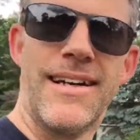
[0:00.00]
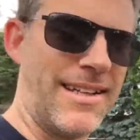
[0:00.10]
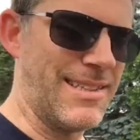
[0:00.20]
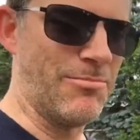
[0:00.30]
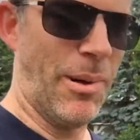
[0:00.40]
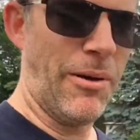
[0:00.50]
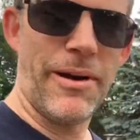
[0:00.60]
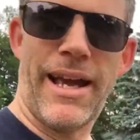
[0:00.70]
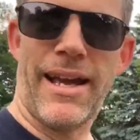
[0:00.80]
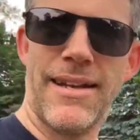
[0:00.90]
His bow
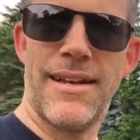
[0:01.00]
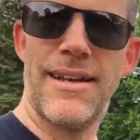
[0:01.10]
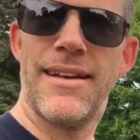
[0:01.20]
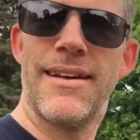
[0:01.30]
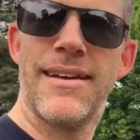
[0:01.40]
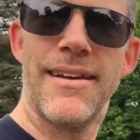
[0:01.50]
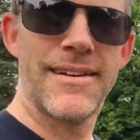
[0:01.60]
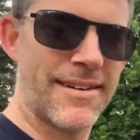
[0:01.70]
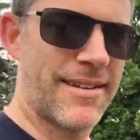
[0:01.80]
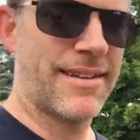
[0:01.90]
hand
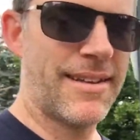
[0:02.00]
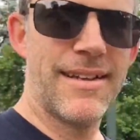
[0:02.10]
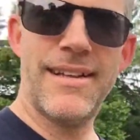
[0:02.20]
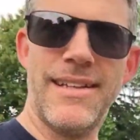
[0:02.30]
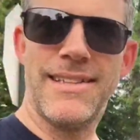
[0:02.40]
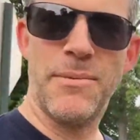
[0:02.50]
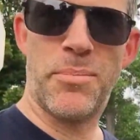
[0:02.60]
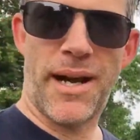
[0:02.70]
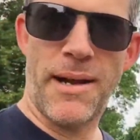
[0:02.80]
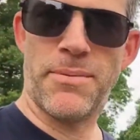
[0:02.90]
is
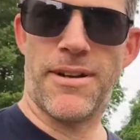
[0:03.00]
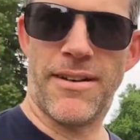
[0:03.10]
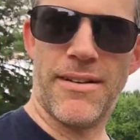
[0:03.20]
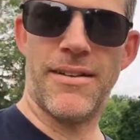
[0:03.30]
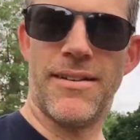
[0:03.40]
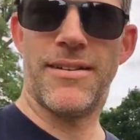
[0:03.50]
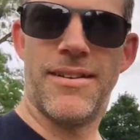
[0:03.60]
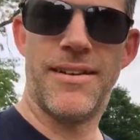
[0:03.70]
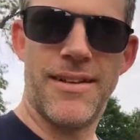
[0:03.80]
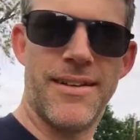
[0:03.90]
improper.
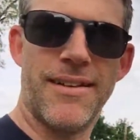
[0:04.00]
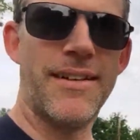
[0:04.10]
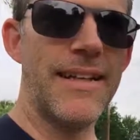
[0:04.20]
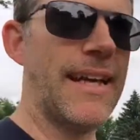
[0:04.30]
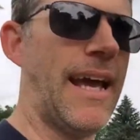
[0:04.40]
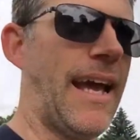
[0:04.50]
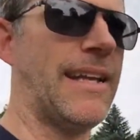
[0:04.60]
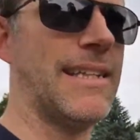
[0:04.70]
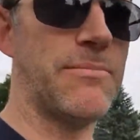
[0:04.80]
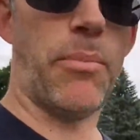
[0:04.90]

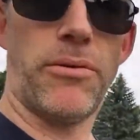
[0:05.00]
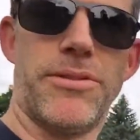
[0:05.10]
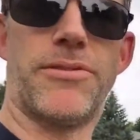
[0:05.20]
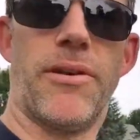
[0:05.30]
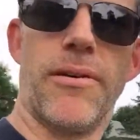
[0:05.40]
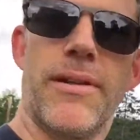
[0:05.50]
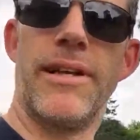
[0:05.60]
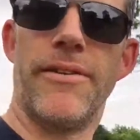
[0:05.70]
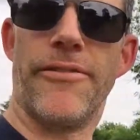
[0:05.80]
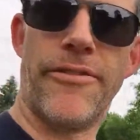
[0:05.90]
And his bow stroke
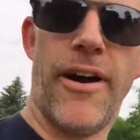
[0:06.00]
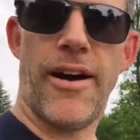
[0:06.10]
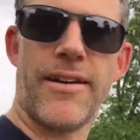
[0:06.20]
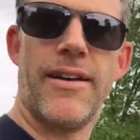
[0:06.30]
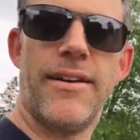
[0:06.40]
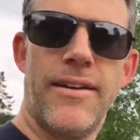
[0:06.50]
near the frog